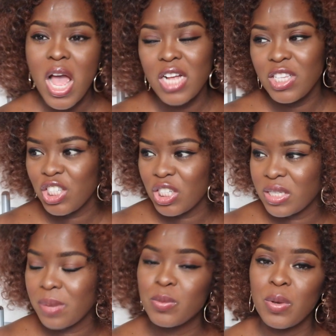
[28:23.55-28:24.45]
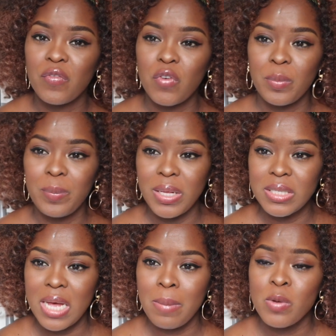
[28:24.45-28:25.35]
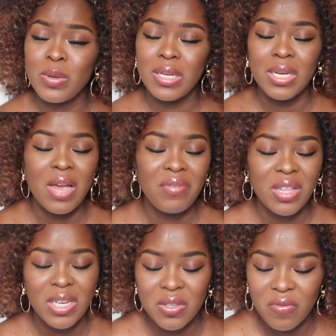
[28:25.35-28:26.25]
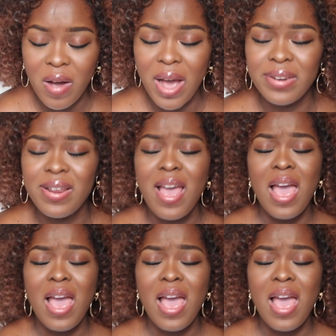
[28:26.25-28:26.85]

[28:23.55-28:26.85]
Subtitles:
And then she stepped away for a bit. I'm like, everything is fine,